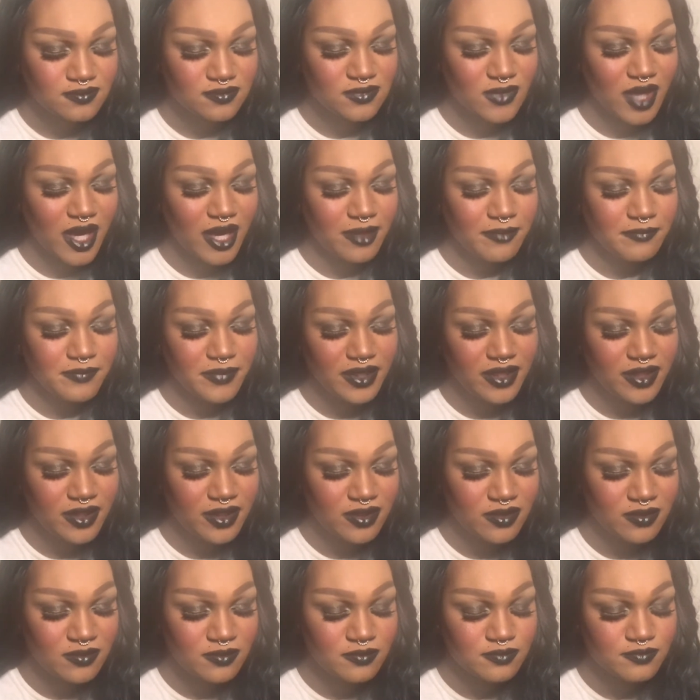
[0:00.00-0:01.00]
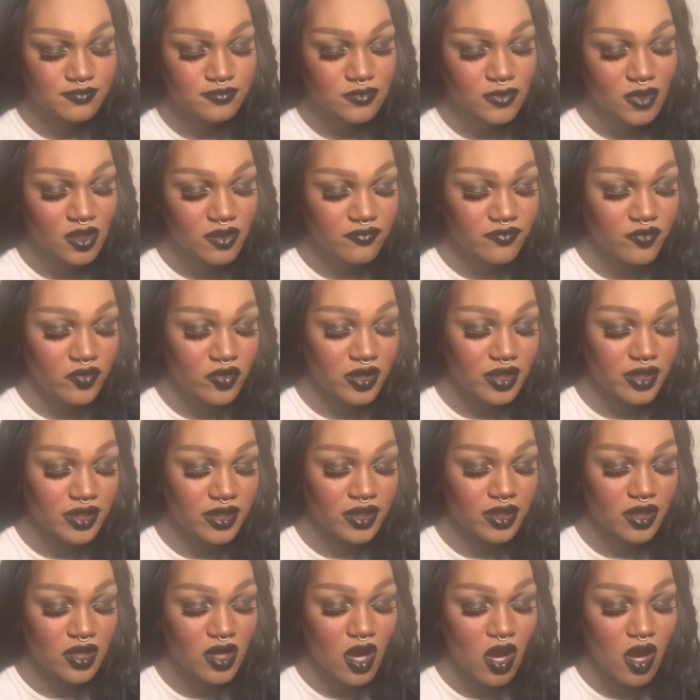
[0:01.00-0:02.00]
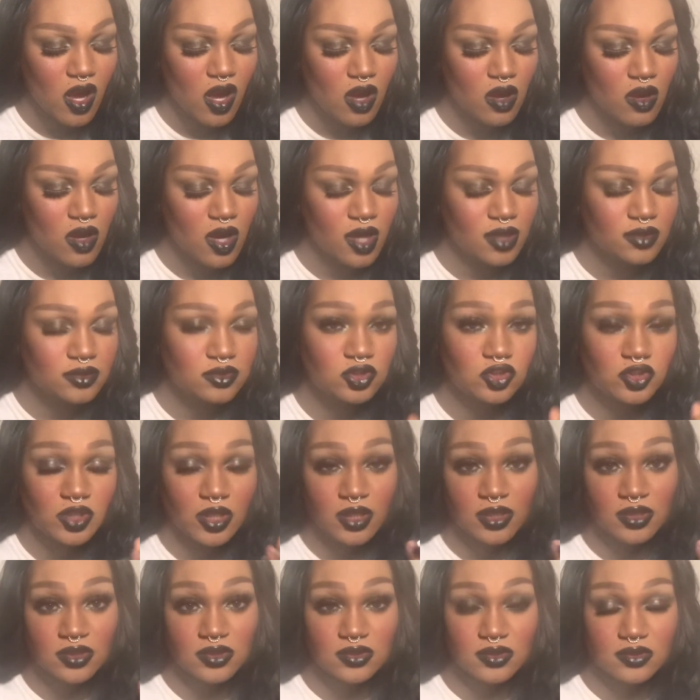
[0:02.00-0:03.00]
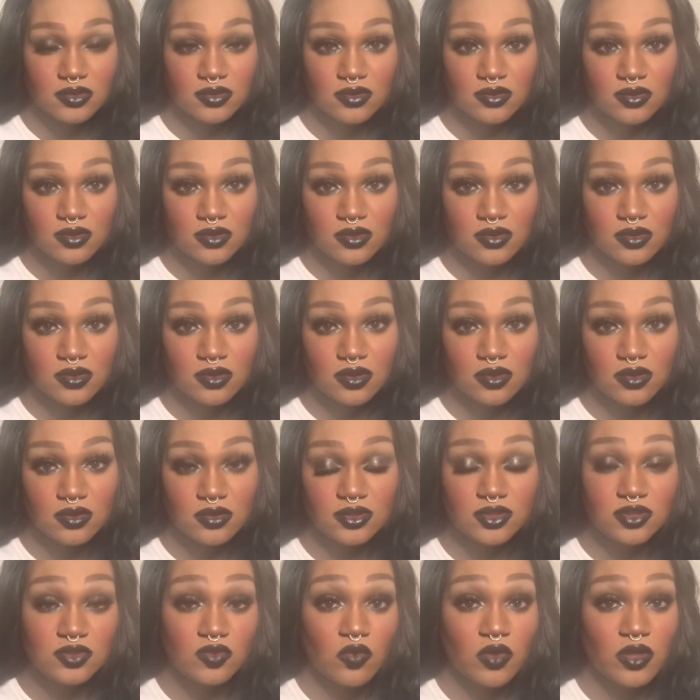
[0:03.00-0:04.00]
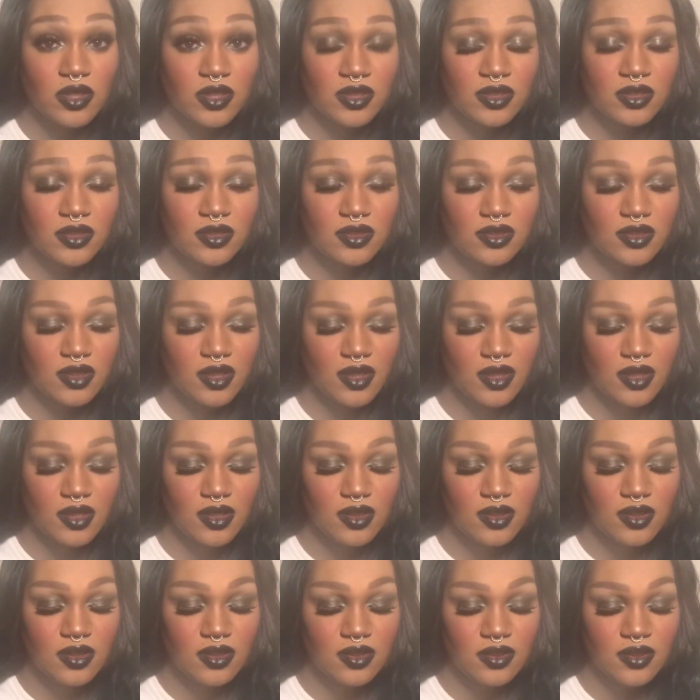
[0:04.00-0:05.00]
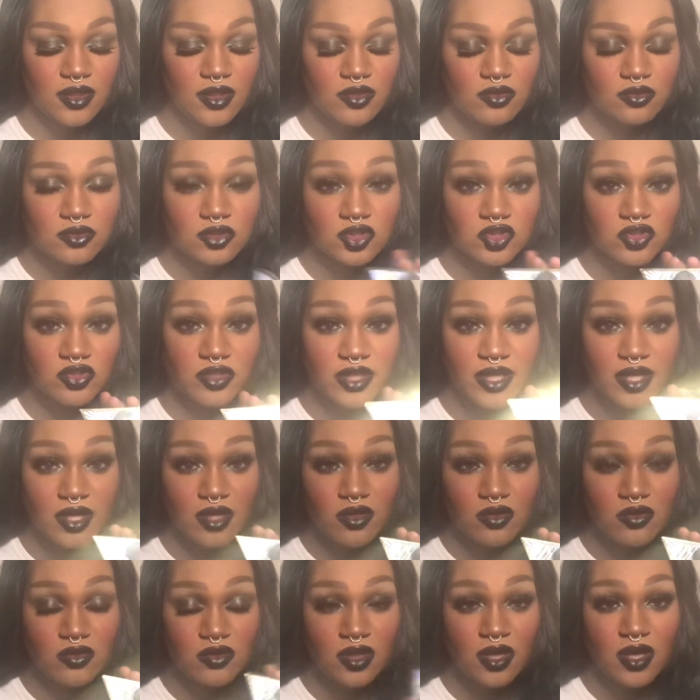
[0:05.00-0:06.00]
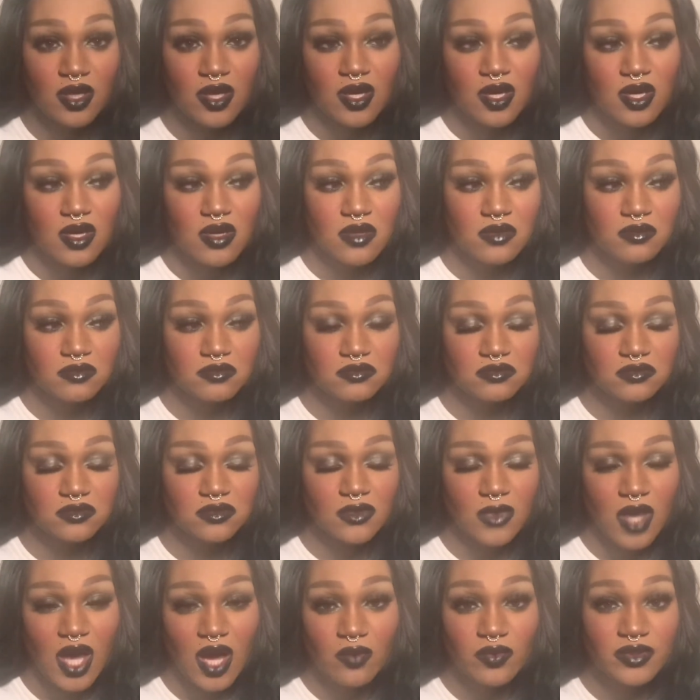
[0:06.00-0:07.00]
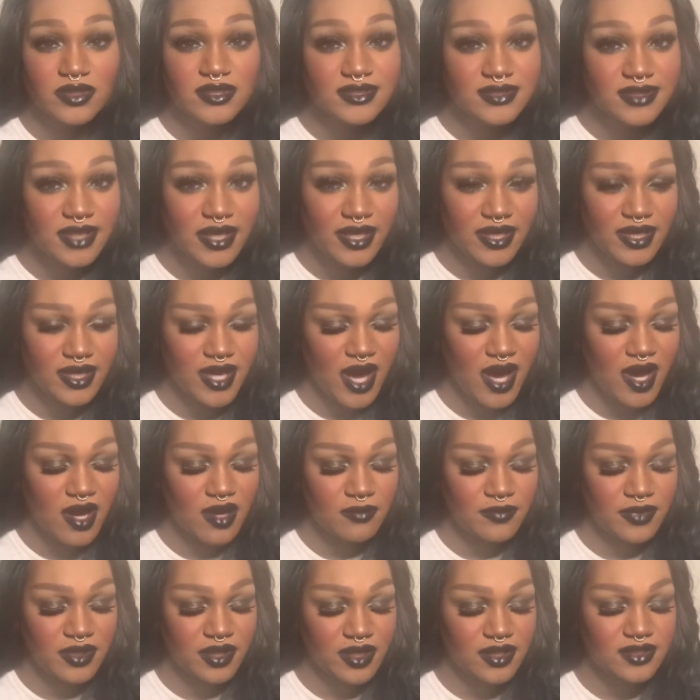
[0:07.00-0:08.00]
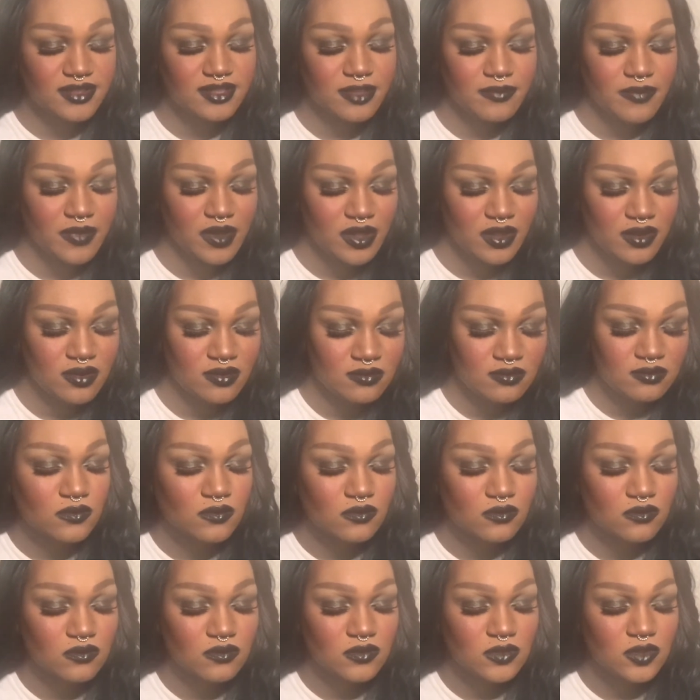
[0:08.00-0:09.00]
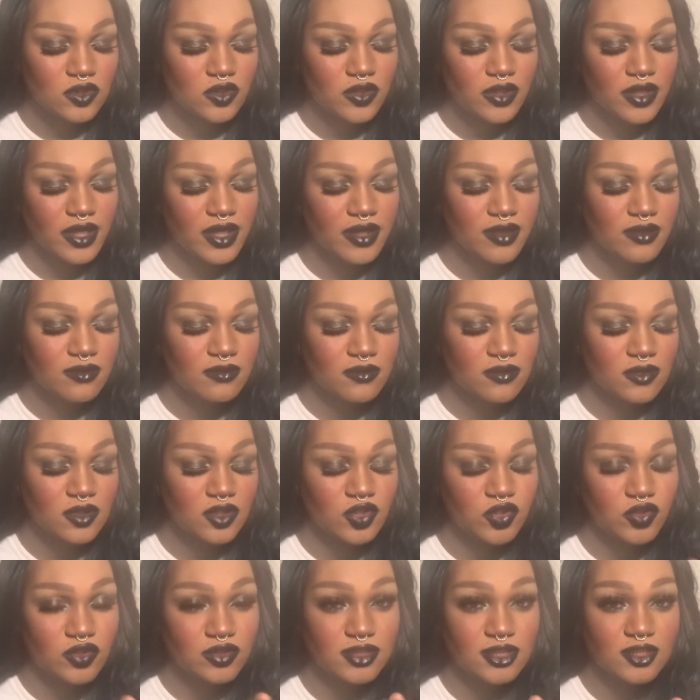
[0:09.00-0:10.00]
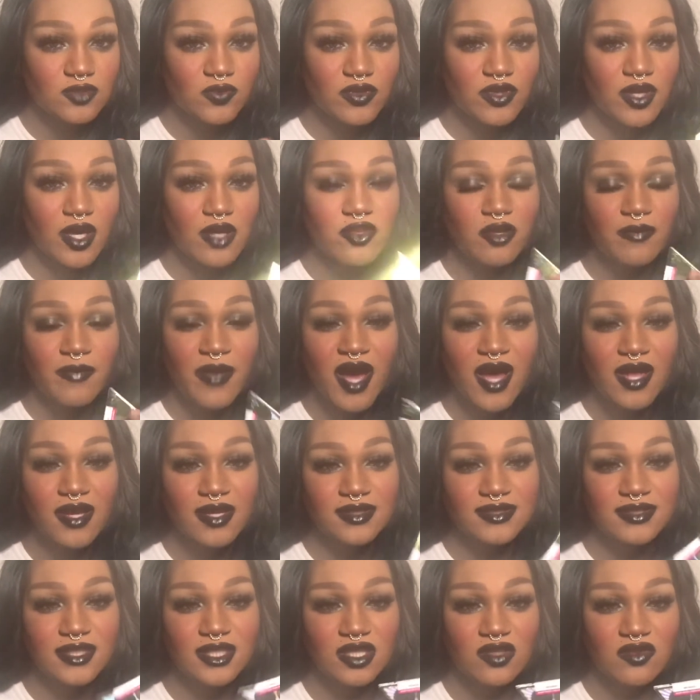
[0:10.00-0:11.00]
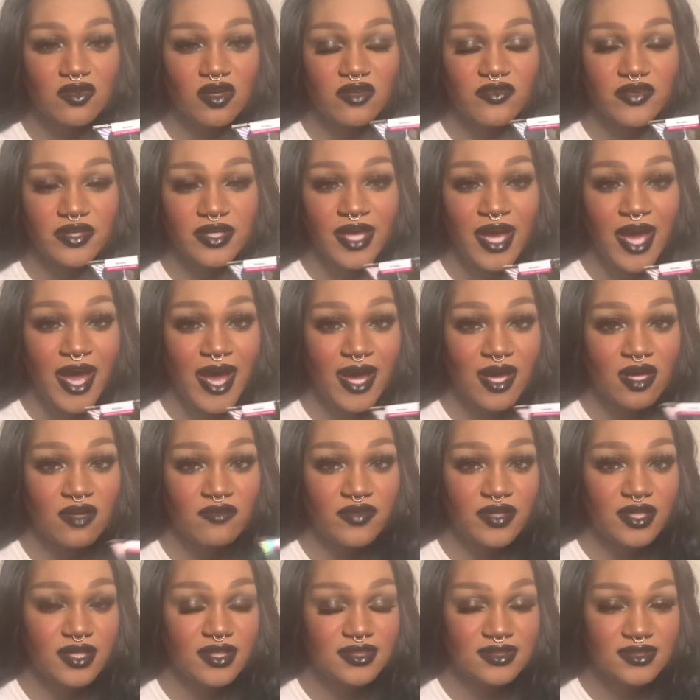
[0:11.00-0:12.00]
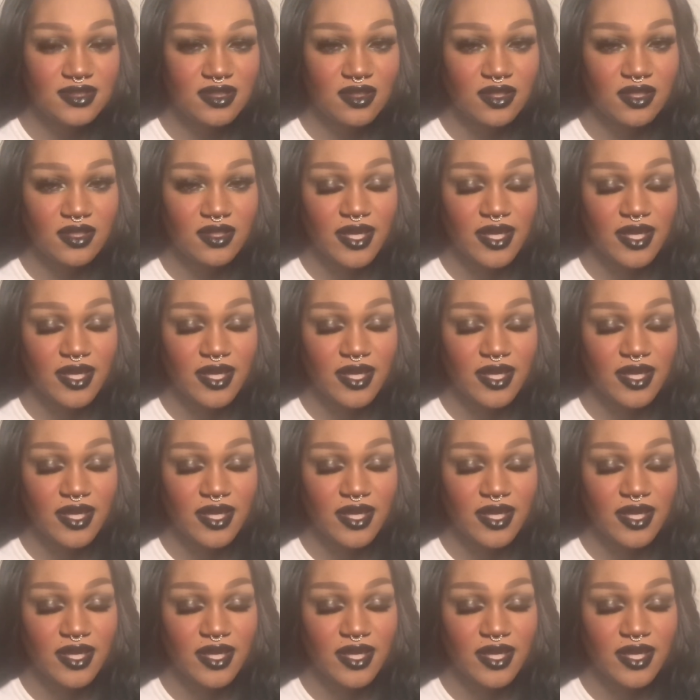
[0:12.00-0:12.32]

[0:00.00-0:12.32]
I mean, for a drugstore little trio, I would say yeah, because I mean, you can use this with other palettes that you already have easily.